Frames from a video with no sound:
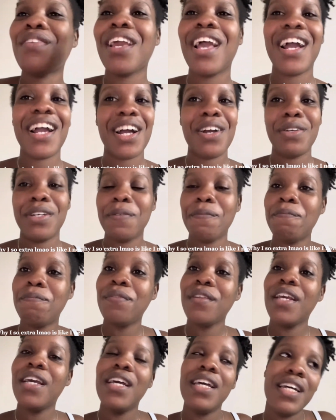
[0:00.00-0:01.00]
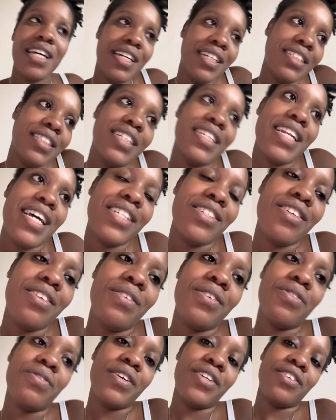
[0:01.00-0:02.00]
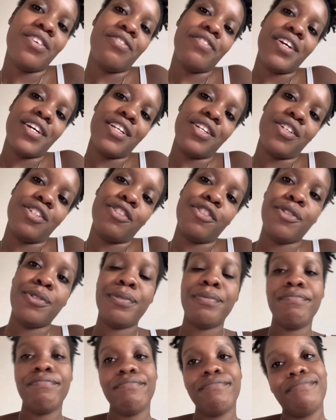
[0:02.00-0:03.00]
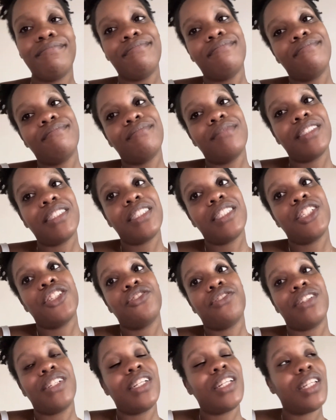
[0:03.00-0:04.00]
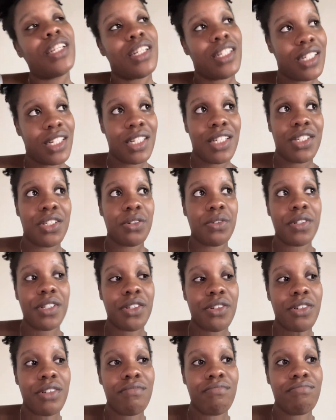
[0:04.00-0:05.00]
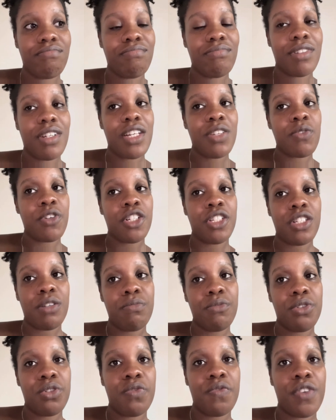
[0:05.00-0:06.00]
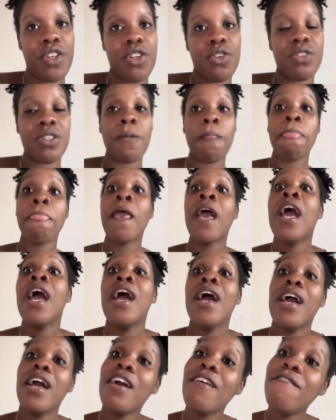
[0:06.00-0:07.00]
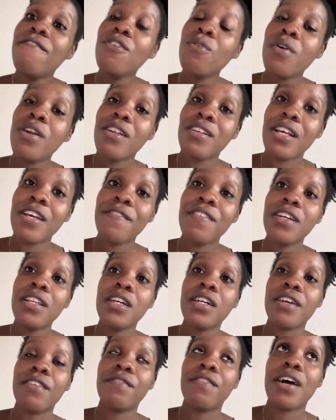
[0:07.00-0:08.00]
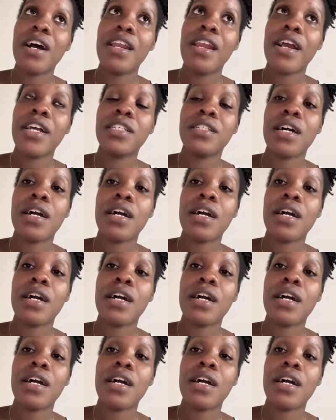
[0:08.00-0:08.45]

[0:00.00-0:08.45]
wait. So that's all going on right now. There's really nothing is going on. That's what on YouTube videos. If you're looking for our next